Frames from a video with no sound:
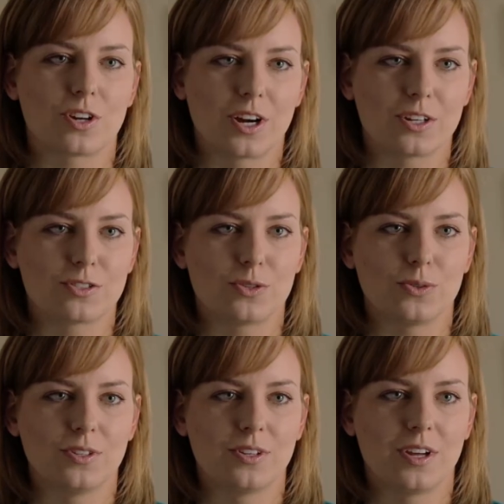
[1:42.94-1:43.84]
at a high school,
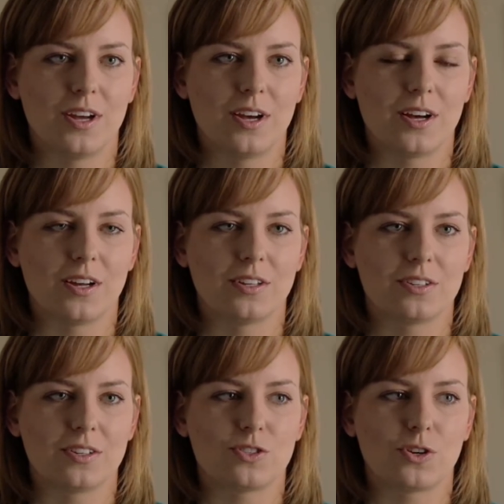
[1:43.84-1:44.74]
and
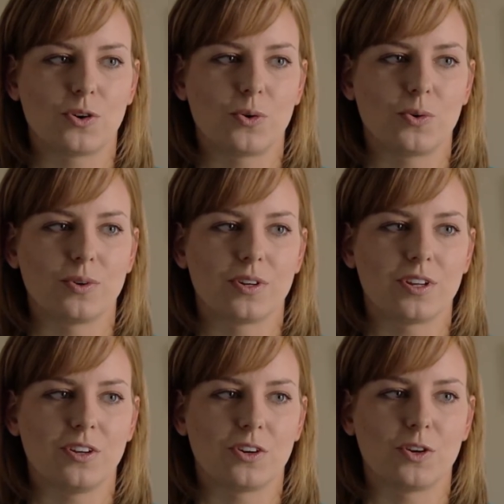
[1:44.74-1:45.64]
so,
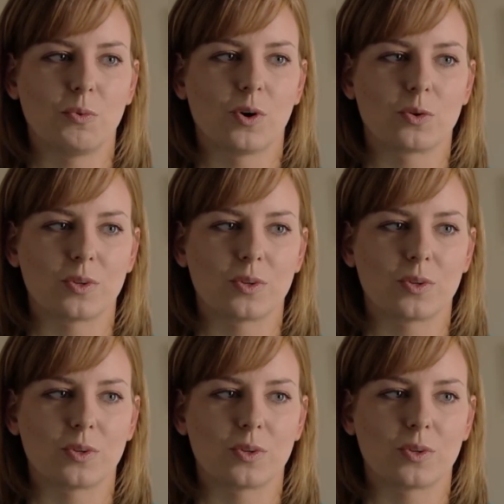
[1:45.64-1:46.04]
you know, you work